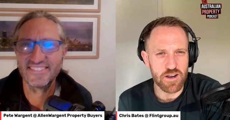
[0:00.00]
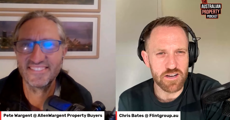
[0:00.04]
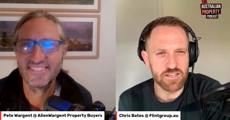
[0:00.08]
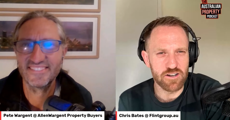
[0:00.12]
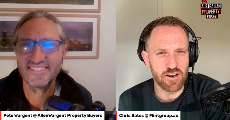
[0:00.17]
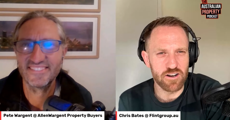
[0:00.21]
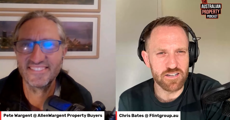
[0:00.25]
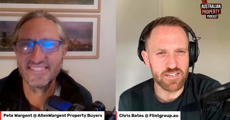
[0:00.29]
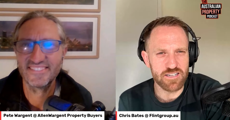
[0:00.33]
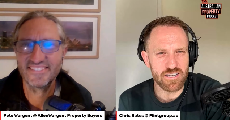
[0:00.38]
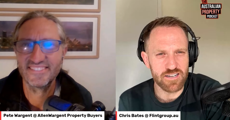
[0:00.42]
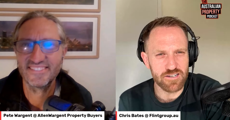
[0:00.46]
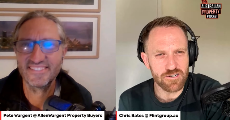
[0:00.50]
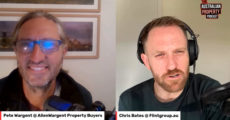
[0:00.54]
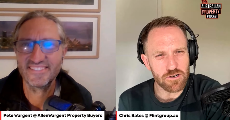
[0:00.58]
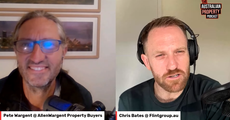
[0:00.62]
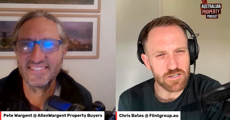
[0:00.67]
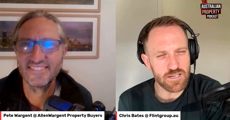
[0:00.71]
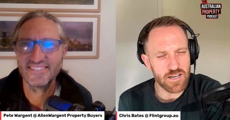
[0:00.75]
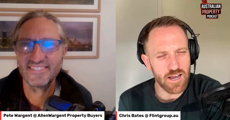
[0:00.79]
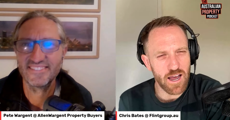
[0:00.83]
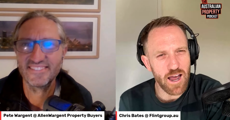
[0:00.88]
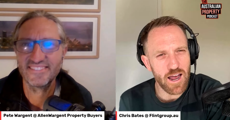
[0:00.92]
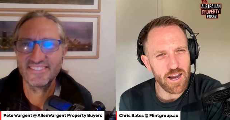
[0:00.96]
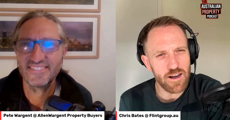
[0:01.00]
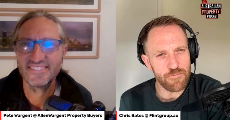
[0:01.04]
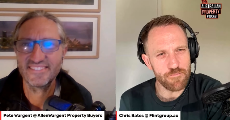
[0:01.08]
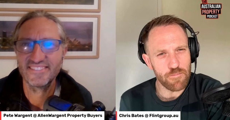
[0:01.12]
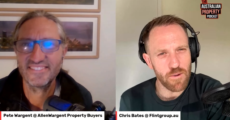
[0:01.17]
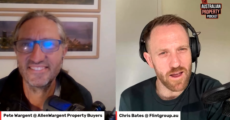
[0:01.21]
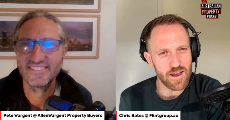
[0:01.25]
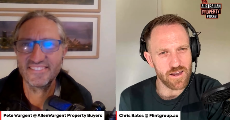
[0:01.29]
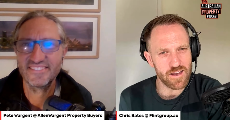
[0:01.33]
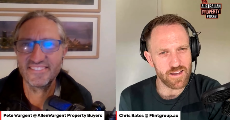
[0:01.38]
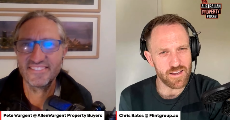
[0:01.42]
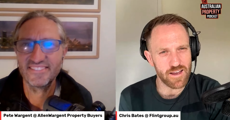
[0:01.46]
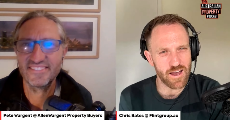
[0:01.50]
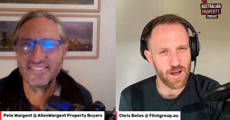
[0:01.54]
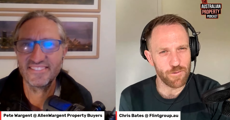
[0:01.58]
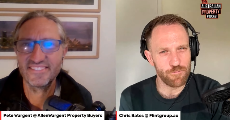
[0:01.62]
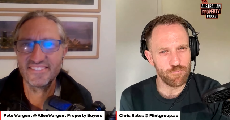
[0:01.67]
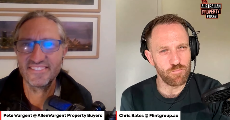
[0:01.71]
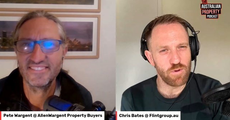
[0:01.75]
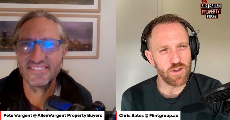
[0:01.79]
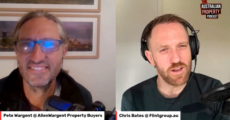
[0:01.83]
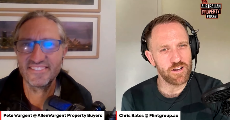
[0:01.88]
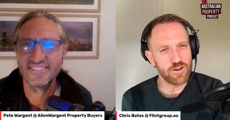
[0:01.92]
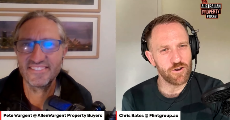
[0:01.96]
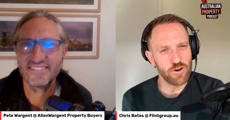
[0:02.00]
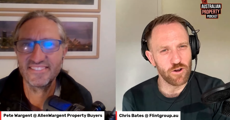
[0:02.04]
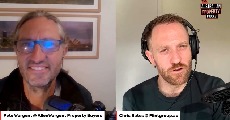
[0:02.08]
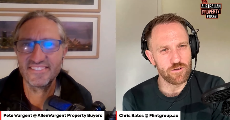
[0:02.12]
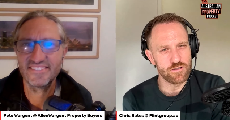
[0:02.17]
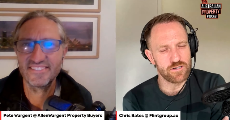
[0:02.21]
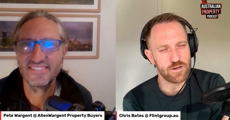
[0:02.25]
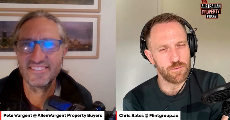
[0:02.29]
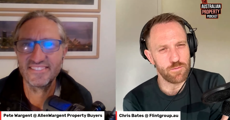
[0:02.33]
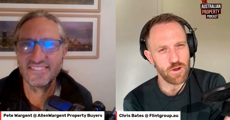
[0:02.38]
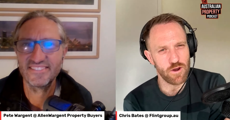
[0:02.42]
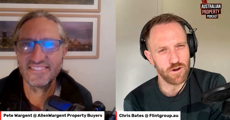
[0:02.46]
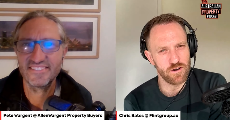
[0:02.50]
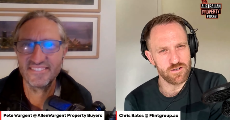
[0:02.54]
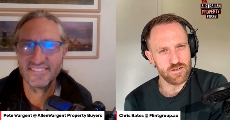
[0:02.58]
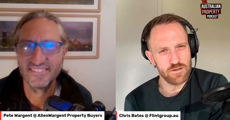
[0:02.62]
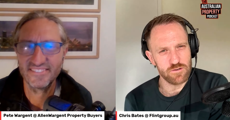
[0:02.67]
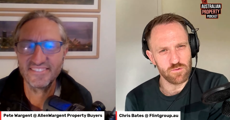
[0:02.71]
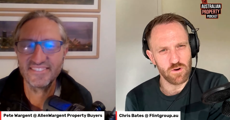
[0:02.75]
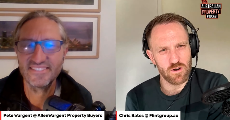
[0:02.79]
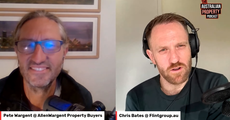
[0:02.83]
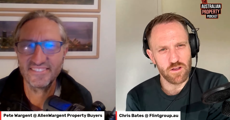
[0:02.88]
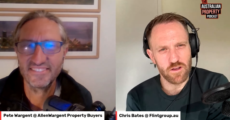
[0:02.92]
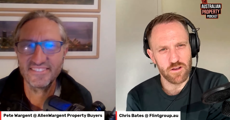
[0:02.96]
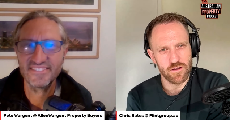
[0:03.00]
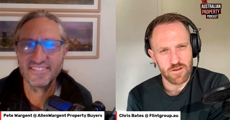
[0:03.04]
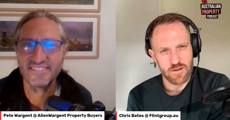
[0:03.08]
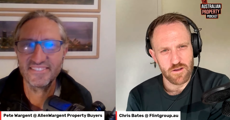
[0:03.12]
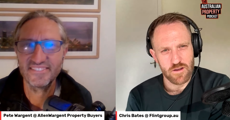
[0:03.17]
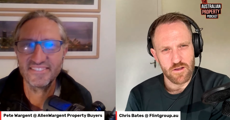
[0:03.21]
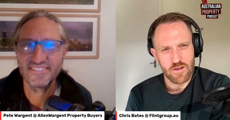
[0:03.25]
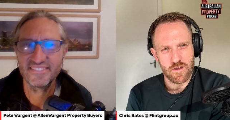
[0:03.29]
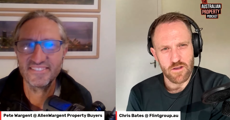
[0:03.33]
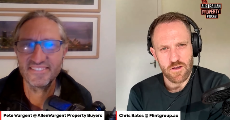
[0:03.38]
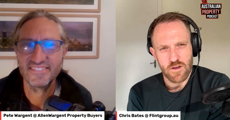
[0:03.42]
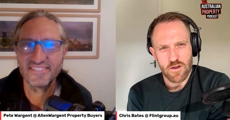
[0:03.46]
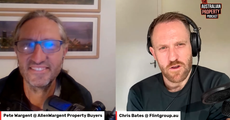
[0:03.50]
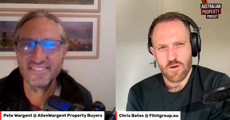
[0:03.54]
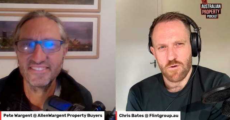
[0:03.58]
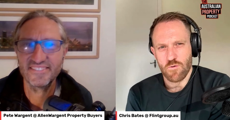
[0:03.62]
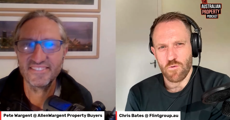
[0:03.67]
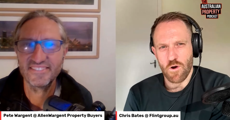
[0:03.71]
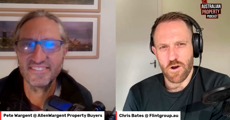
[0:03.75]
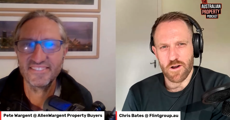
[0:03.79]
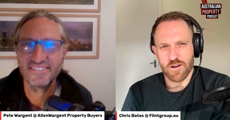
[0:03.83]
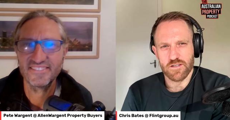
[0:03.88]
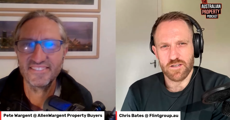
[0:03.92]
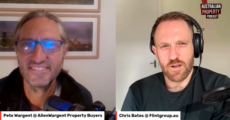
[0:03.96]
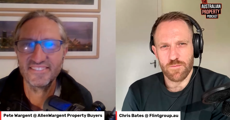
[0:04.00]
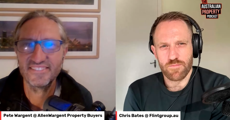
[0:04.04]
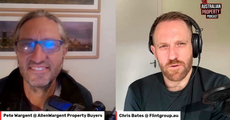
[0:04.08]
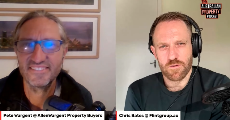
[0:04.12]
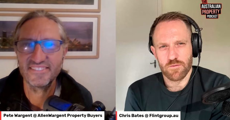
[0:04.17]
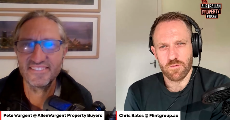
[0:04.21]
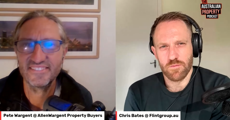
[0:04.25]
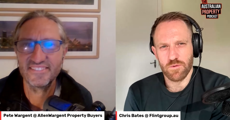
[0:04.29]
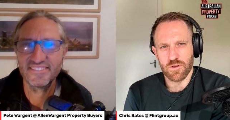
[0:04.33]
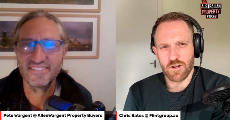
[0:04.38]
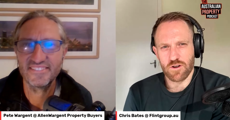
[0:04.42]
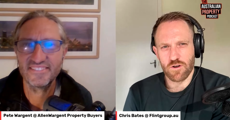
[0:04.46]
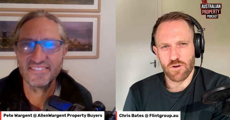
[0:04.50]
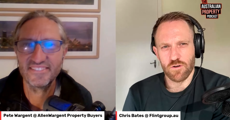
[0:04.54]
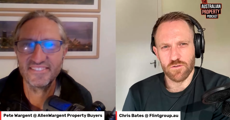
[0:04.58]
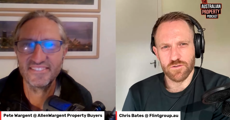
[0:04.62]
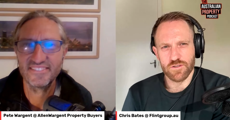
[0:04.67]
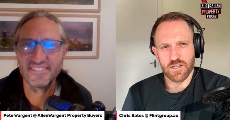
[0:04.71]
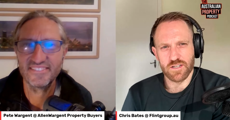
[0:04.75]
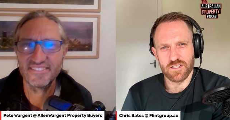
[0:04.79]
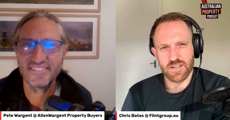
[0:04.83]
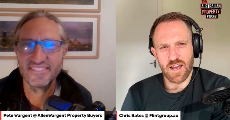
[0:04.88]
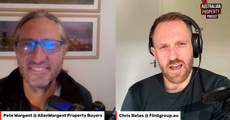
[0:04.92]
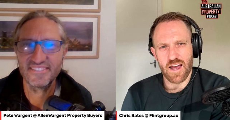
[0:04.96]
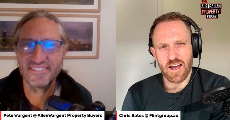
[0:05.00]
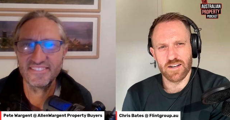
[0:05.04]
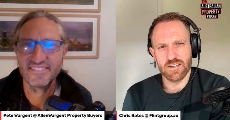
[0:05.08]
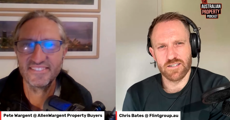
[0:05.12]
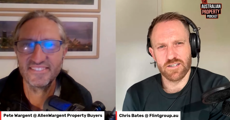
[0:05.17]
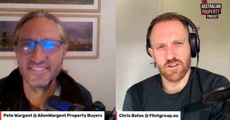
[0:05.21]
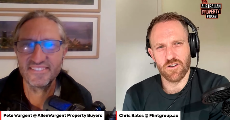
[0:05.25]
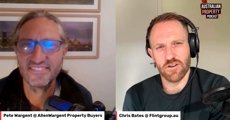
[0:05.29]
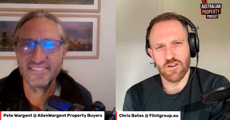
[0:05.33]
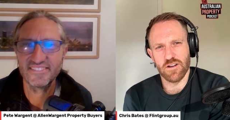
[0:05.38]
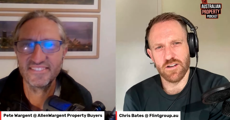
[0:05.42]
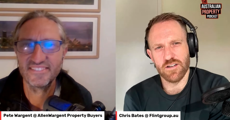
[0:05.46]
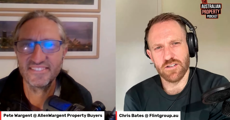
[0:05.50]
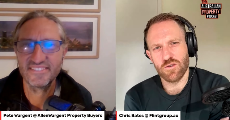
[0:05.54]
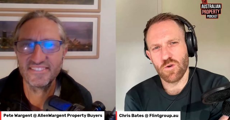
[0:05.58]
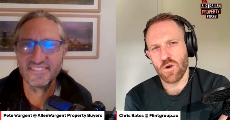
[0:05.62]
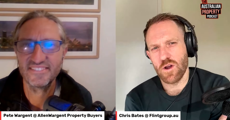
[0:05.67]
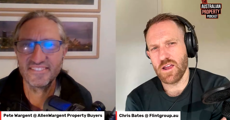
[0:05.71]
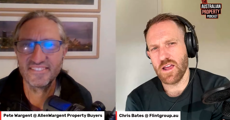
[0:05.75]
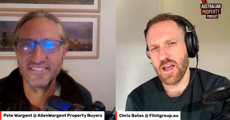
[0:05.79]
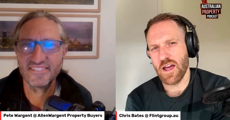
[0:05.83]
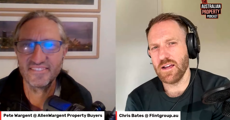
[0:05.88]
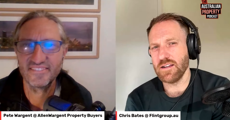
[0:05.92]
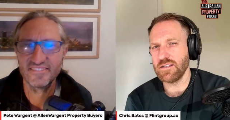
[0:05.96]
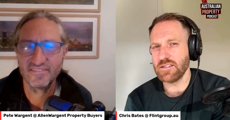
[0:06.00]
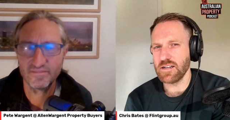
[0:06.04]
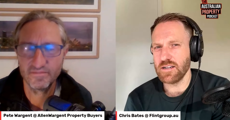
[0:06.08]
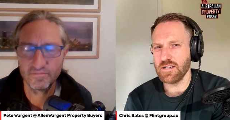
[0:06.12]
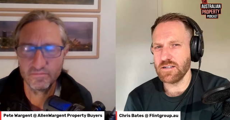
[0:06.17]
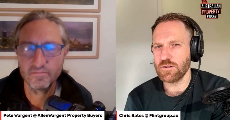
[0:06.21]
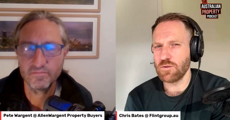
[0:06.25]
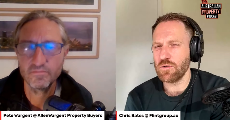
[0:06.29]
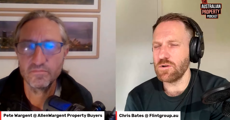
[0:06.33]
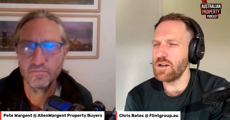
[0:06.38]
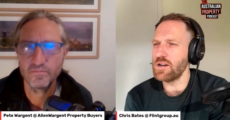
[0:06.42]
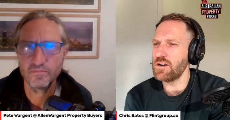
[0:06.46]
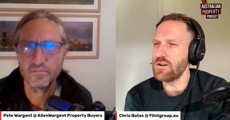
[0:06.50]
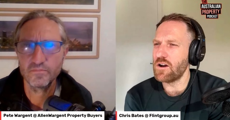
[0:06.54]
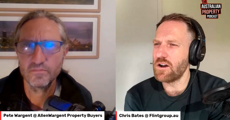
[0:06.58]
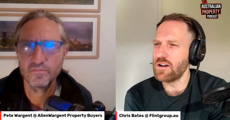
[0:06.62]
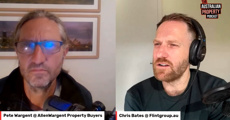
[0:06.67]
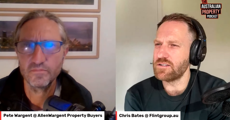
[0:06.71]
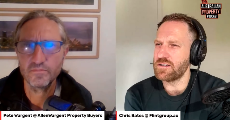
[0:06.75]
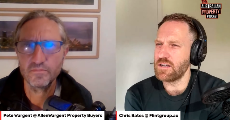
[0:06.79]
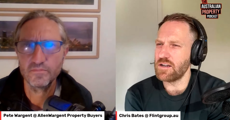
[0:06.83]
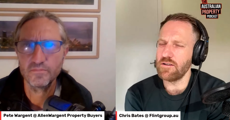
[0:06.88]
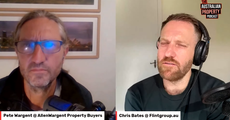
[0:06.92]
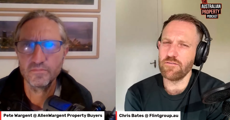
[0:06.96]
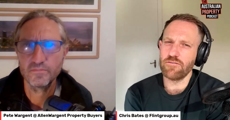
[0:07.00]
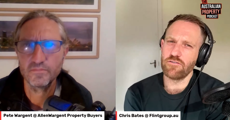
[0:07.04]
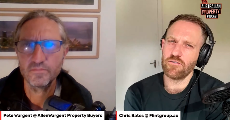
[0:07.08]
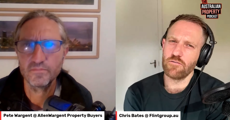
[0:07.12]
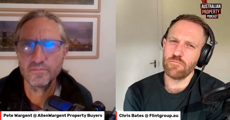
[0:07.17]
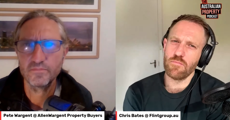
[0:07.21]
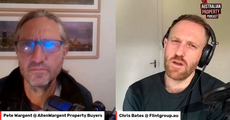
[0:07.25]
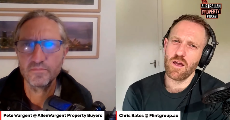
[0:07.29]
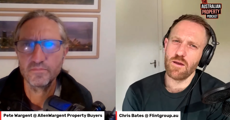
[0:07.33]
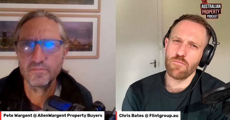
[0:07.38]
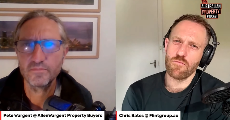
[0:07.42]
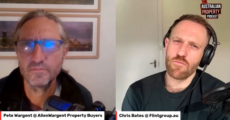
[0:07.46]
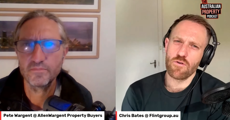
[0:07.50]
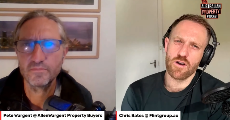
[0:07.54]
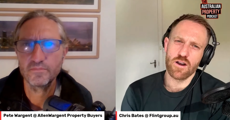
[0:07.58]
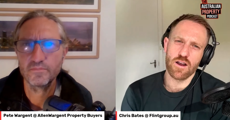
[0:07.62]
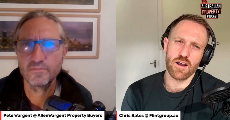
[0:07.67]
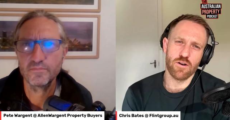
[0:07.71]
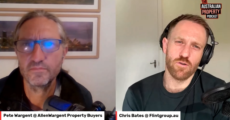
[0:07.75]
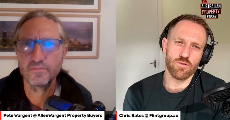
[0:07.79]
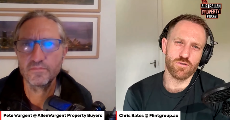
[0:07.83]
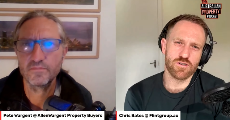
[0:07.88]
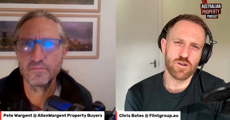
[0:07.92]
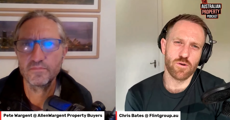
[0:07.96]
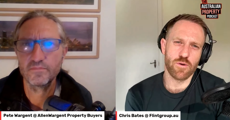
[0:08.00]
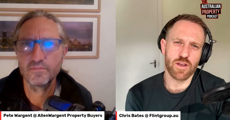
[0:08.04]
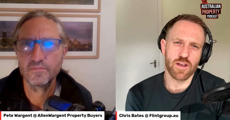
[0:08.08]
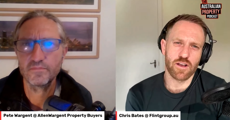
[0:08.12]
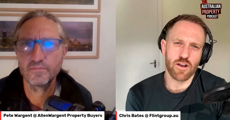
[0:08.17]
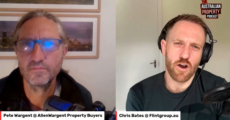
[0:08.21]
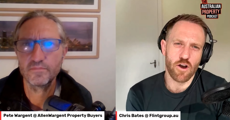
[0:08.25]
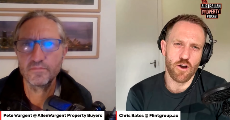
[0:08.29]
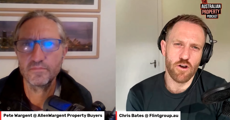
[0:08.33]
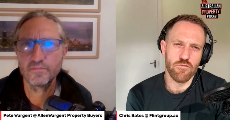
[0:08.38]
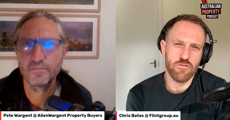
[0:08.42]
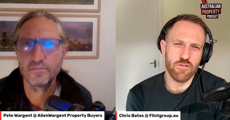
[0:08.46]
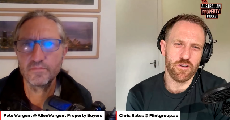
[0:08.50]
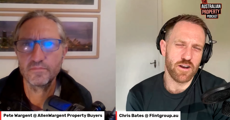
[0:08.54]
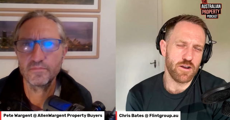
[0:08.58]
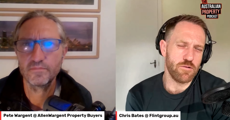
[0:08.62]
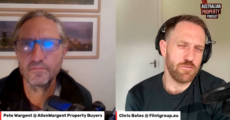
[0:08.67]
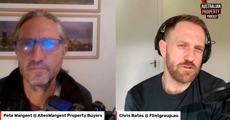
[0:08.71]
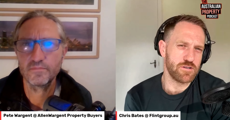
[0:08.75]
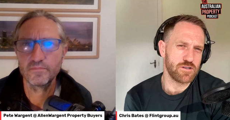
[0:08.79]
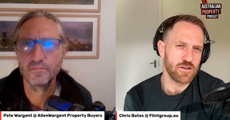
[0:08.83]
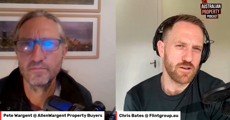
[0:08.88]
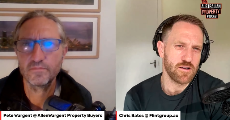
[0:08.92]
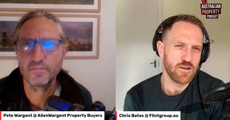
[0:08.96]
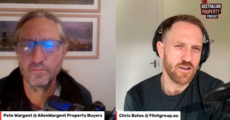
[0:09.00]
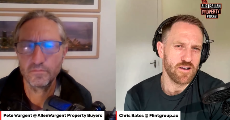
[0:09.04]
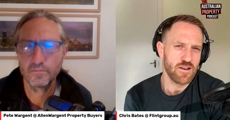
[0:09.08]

Speaker 1: He's not a, he's not scared of making um big calls. To be honest, he's one of the ones who probably called the downturn in 2018, 2019 from memory, and also in COVID, he was